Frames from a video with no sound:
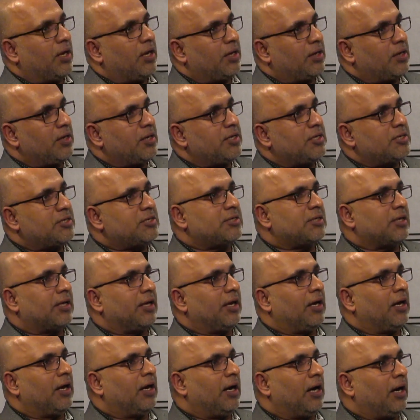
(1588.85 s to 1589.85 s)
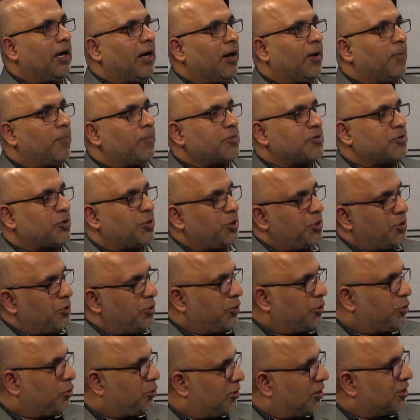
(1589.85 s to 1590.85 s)
it is. So
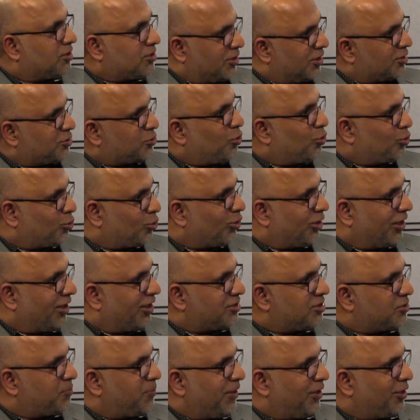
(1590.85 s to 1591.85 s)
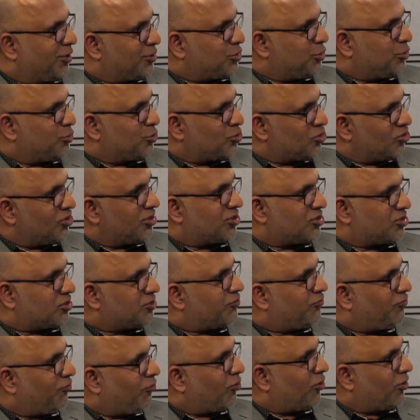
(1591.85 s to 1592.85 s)
you let's go through that experience. You search
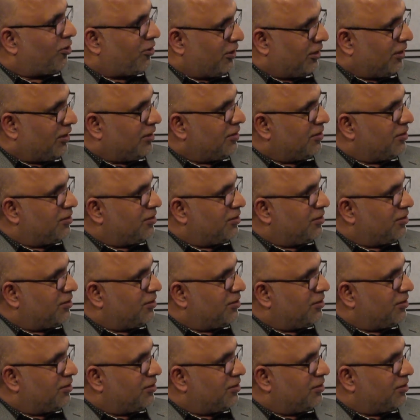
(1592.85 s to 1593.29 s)
for a ring.